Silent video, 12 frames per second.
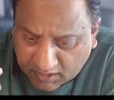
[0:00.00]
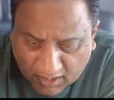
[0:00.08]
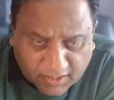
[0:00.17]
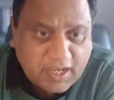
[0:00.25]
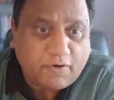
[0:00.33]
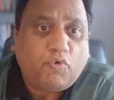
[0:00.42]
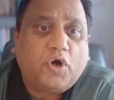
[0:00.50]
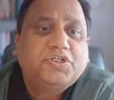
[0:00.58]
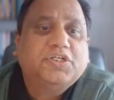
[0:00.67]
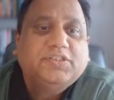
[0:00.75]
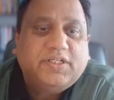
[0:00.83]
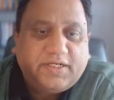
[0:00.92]
They are
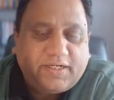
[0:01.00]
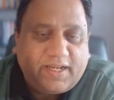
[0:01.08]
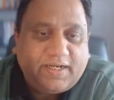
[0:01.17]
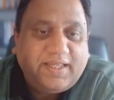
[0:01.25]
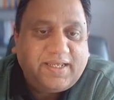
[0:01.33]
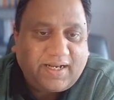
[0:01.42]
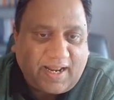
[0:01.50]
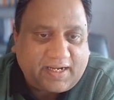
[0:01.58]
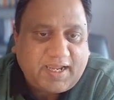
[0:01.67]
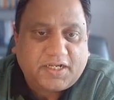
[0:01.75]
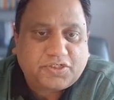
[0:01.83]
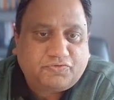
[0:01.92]
watching their daily
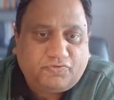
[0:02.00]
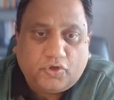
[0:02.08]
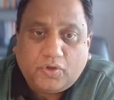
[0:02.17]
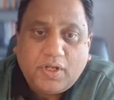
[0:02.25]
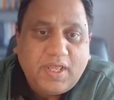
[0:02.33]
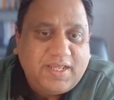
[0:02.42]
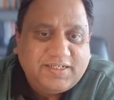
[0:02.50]
cash flow,